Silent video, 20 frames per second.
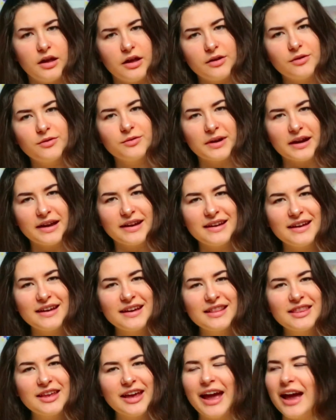
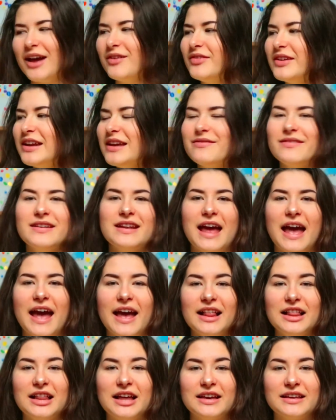Already? They haven't even
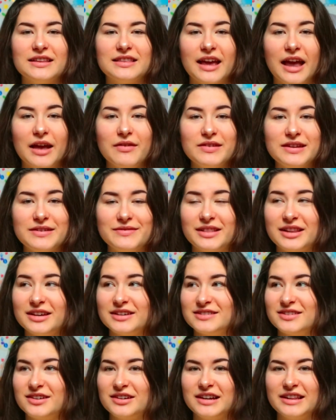had, like, they haven't even,
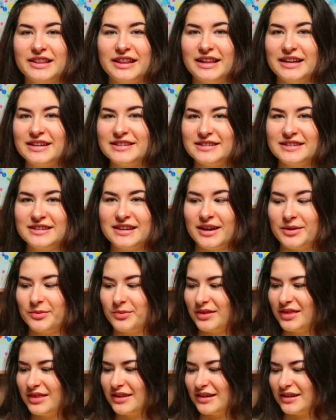like, started the lesson yet.
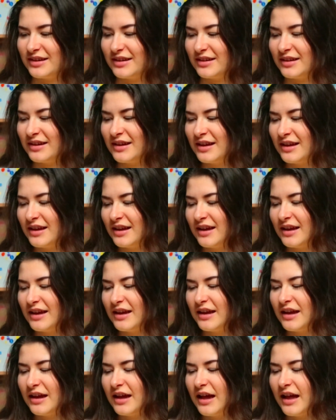What the...
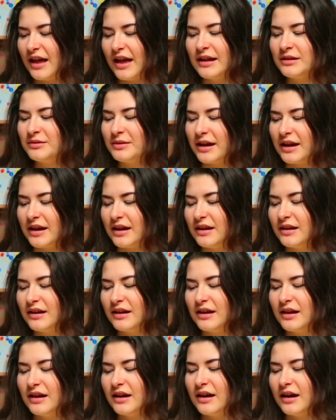
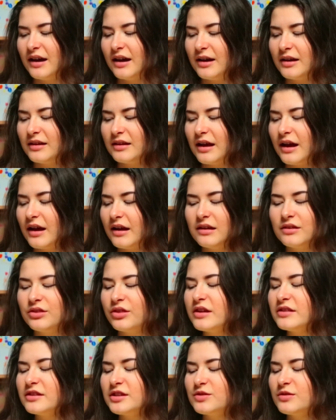Anyway, I
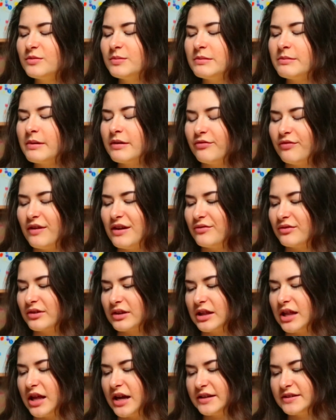think this will be my
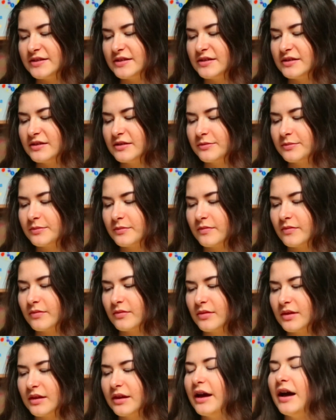favorite class.
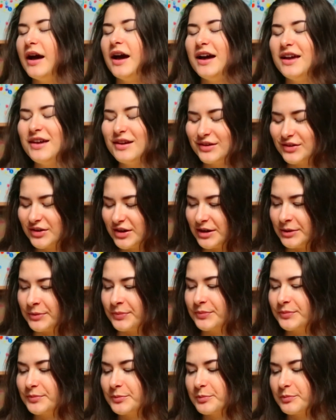I
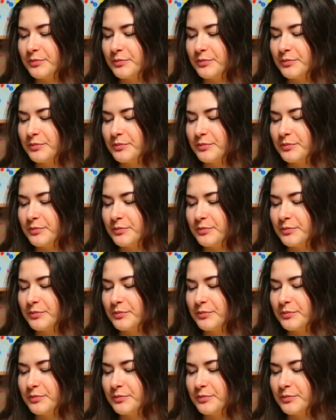agree.